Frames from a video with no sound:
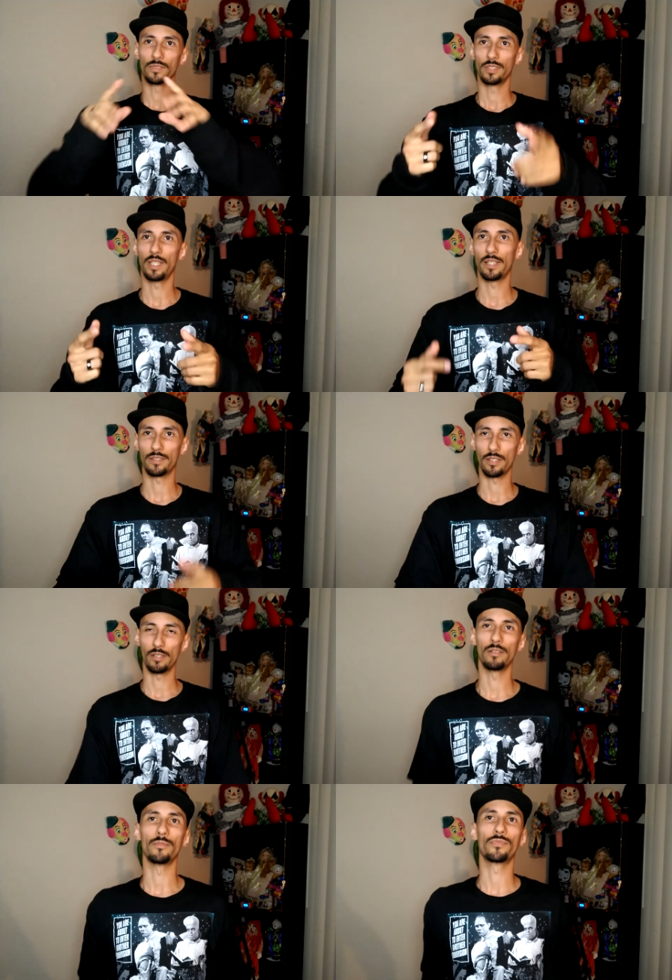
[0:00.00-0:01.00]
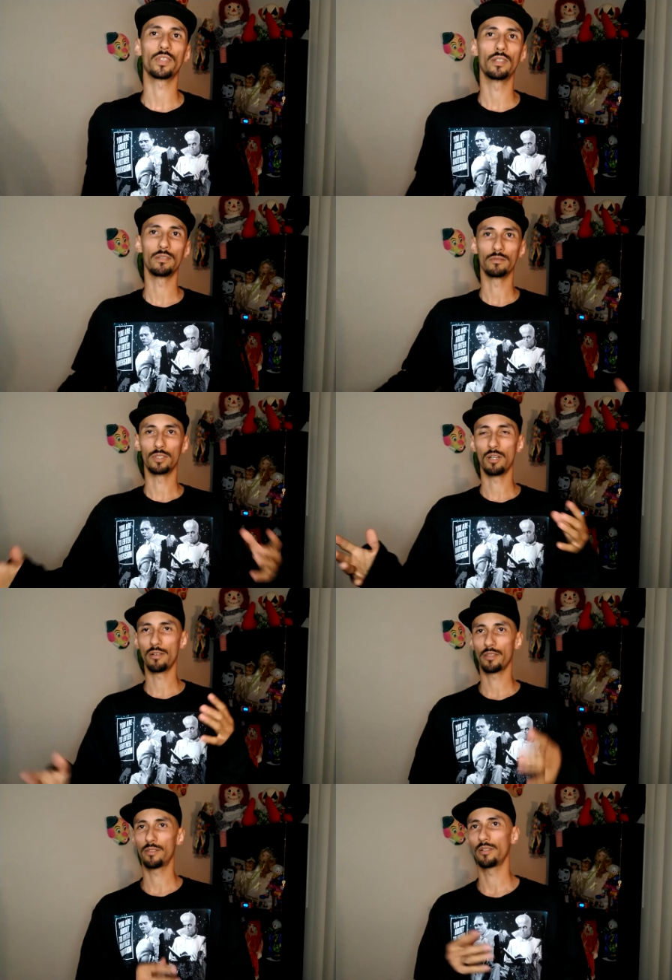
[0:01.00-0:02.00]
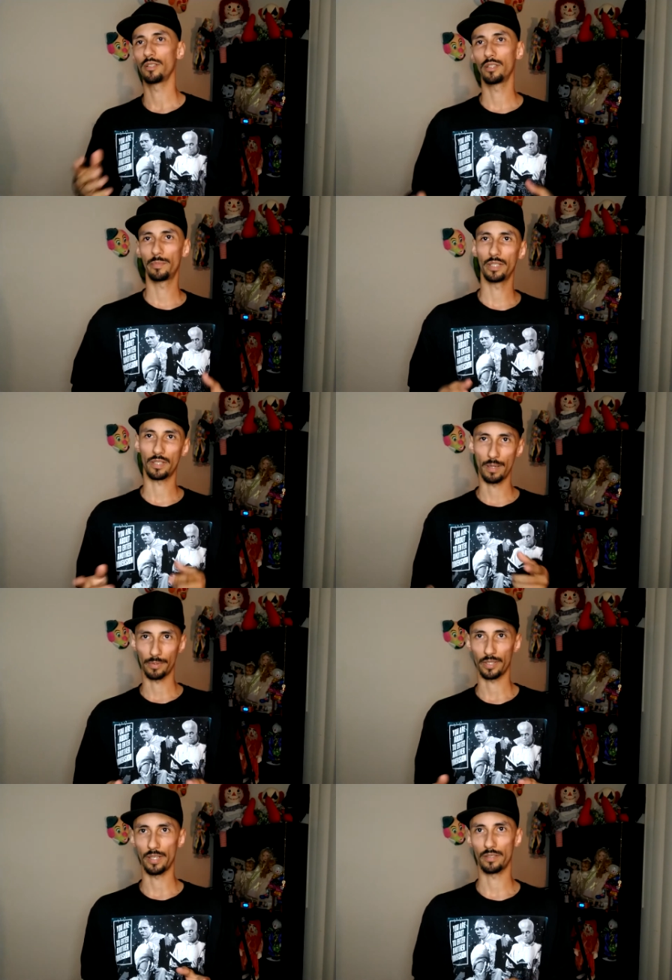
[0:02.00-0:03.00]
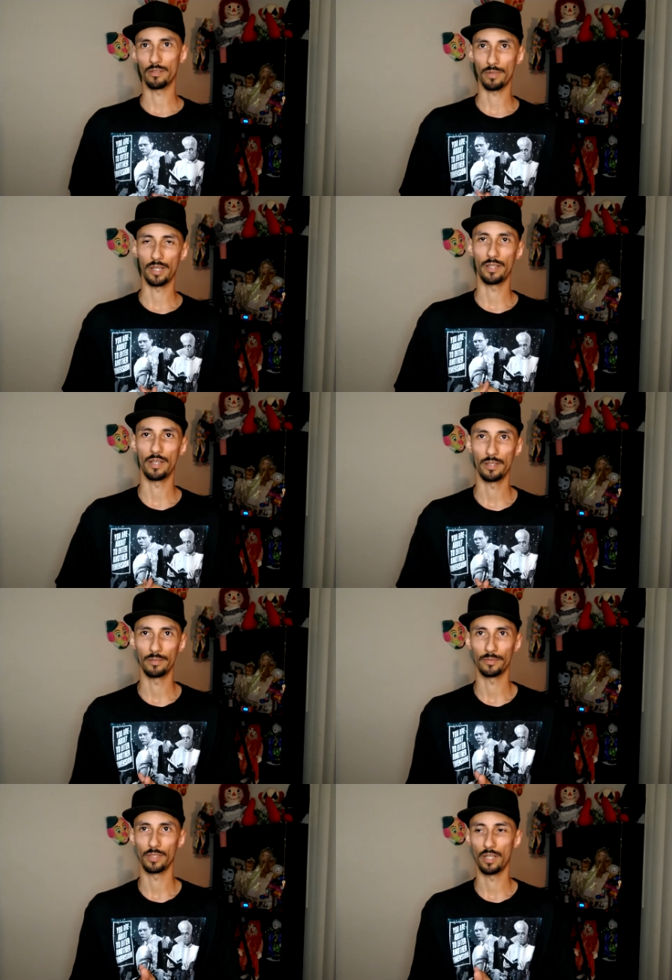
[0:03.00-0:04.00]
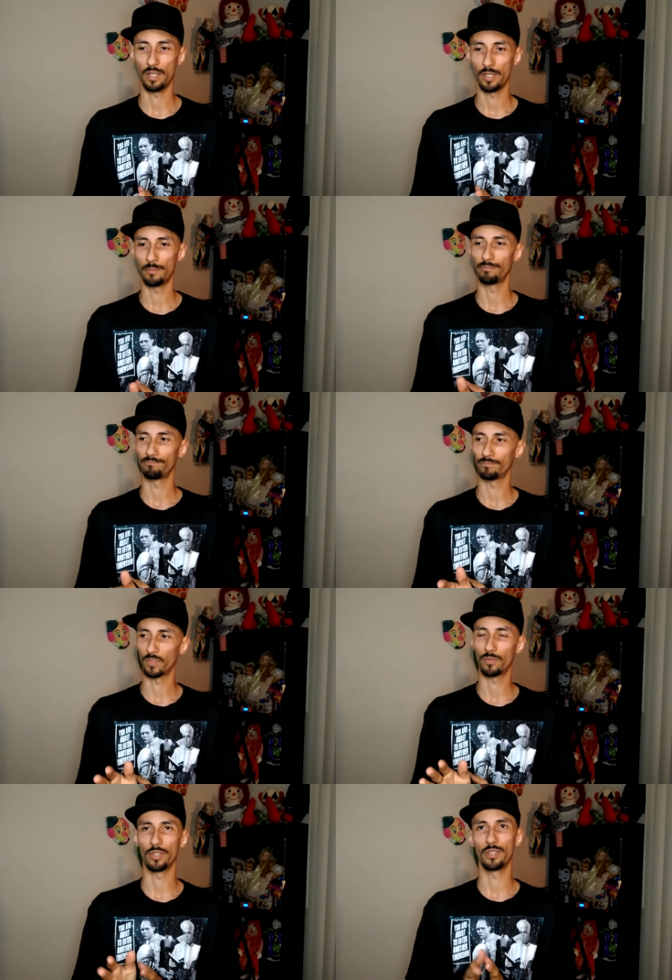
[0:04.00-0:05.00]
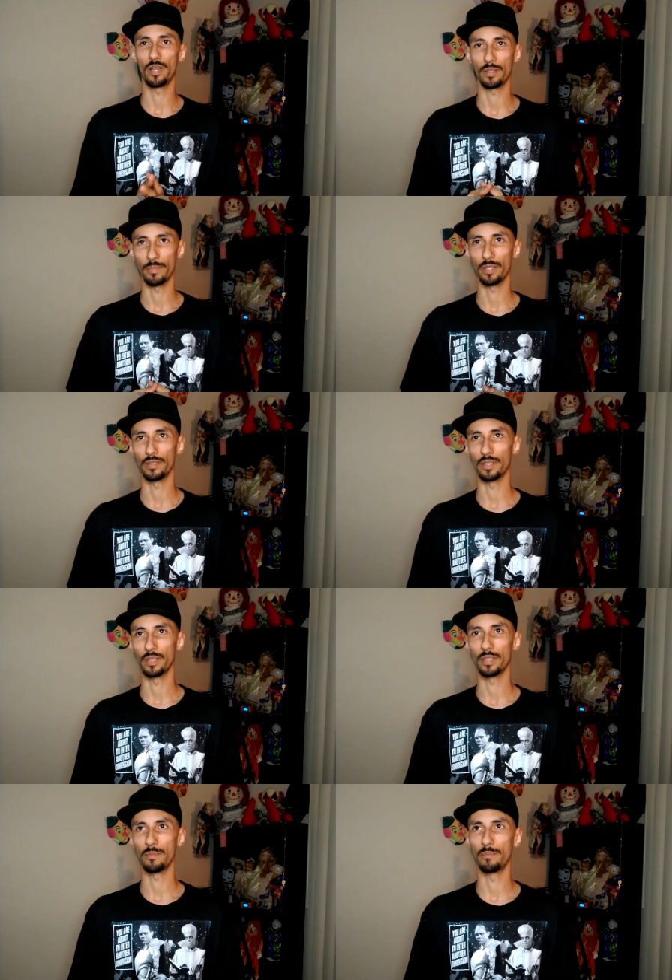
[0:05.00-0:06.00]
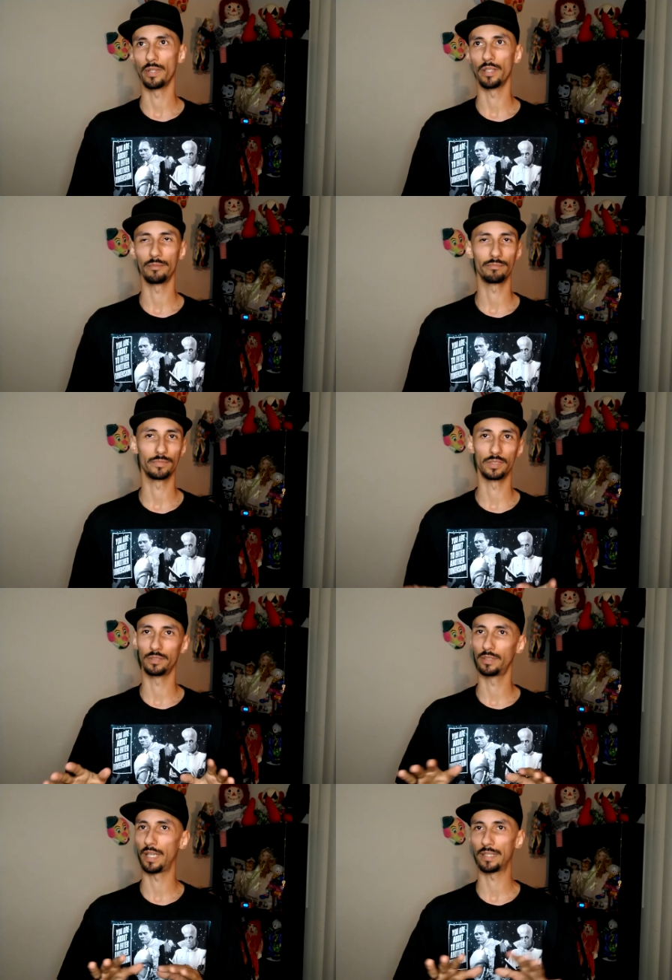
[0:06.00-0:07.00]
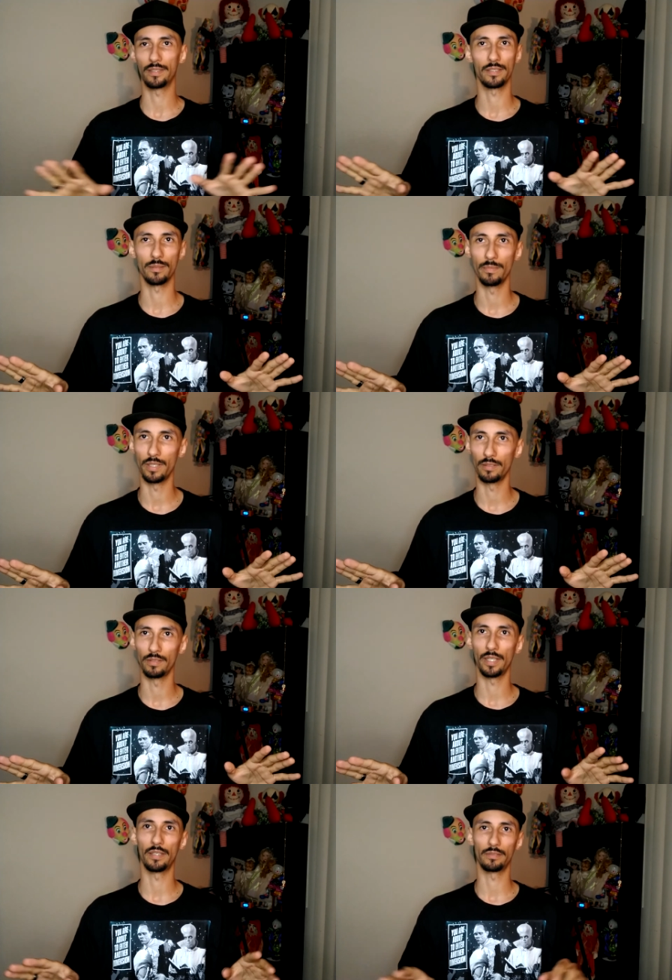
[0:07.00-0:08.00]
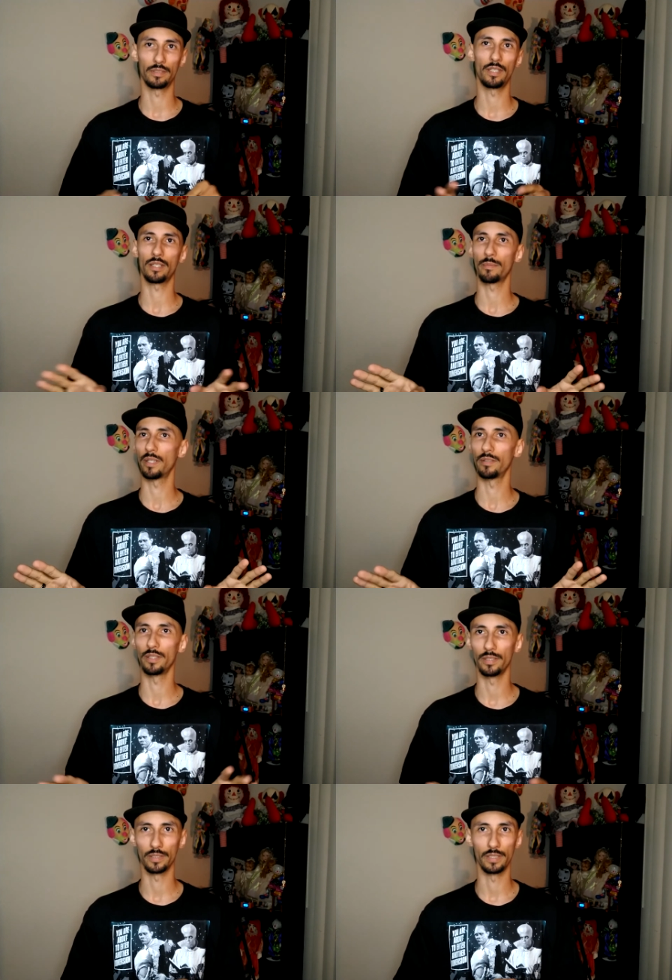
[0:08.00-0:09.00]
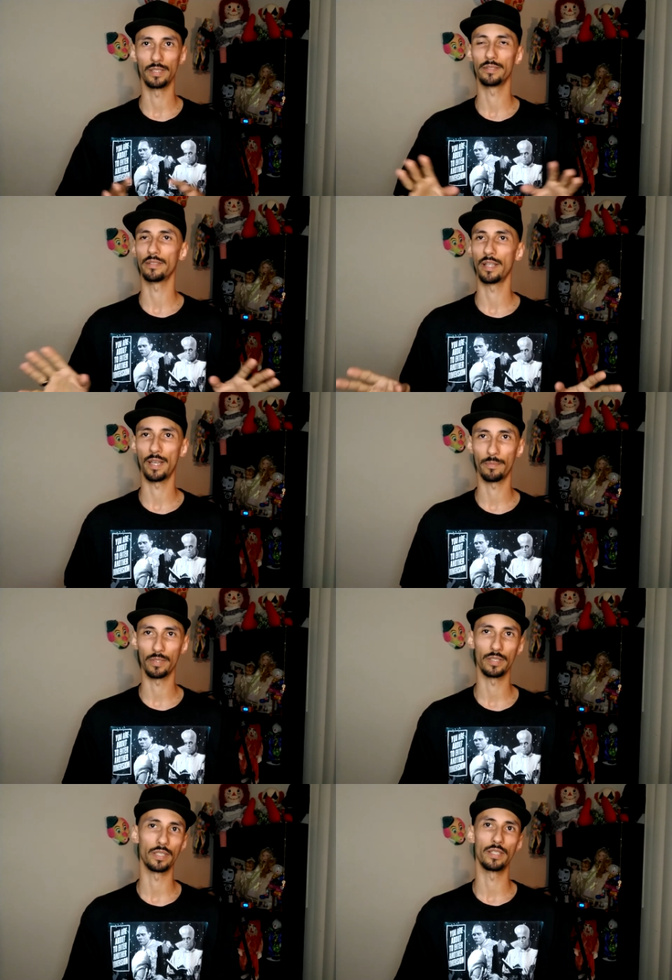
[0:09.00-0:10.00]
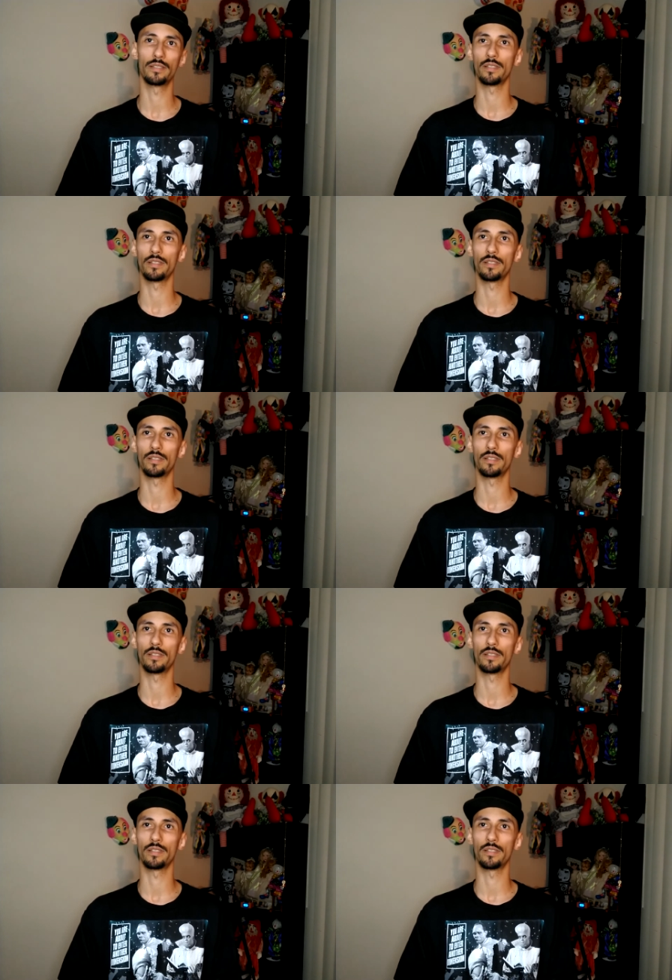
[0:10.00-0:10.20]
yeah, so going through a little bit of complications right now for the documentary, but that doesn't mean that the documentary isn't happening. It's